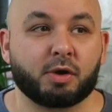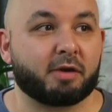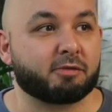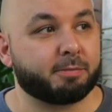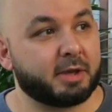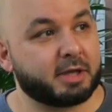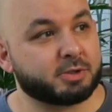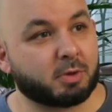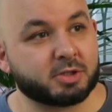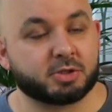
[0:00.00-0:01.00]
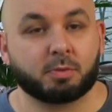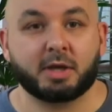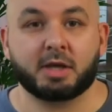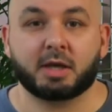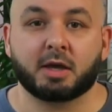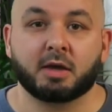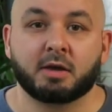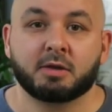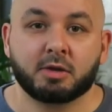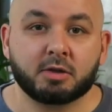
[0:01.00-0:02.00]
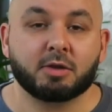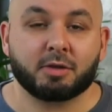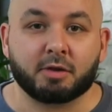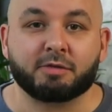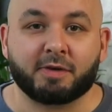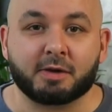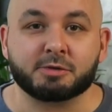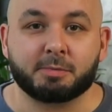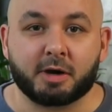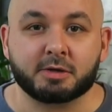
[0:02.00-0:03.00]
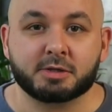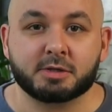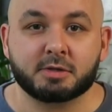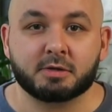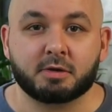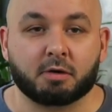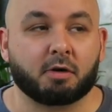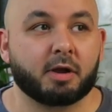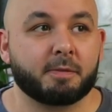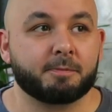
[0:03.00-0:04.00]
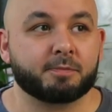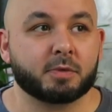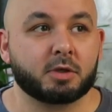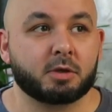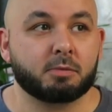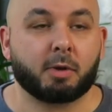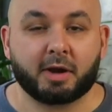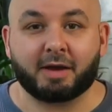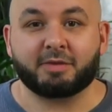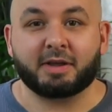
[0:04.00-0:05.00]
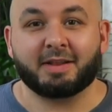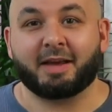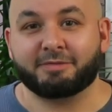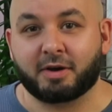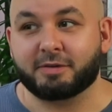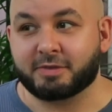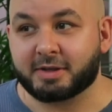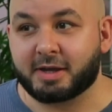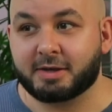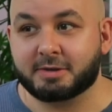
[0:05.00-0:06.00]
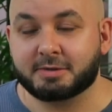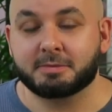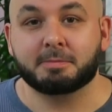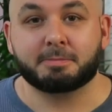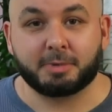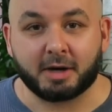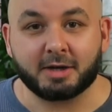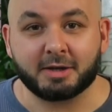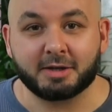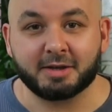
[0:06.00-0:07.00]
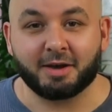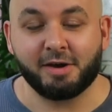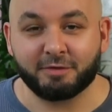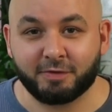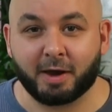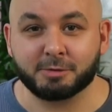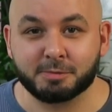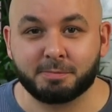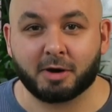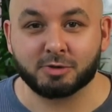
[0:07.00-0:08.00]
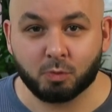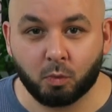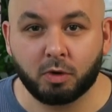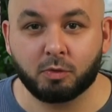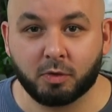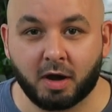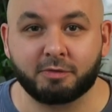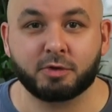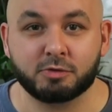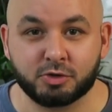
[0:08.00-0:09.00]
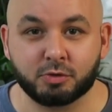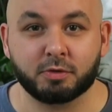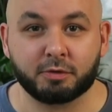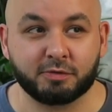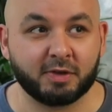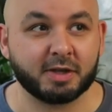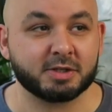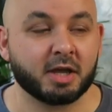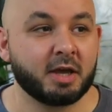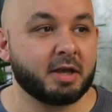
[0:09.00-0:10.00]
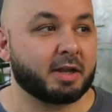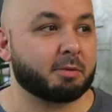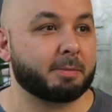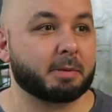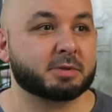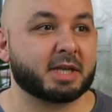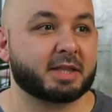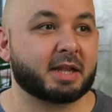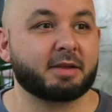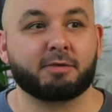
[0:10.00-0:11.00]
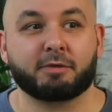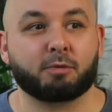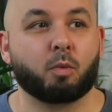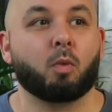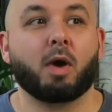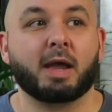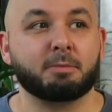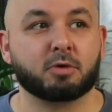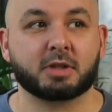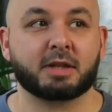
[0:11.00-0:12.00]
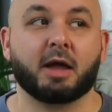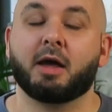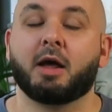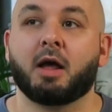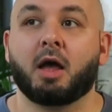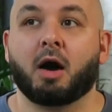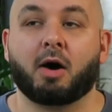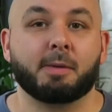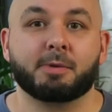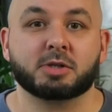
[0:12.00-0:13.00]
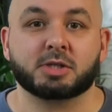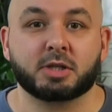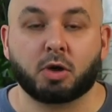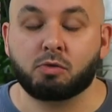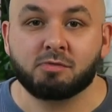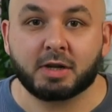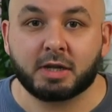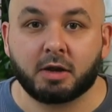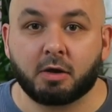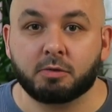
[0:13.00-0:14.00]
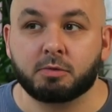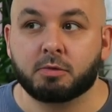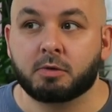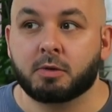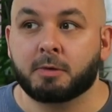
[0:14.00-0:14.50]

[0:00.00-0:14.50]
go out for beers once a week. You can do that on $1,000, all right? You might not have any left after that, but $1,000 will cover you to do all those things. Now, when people say they live off way more than that, I personally don't really know.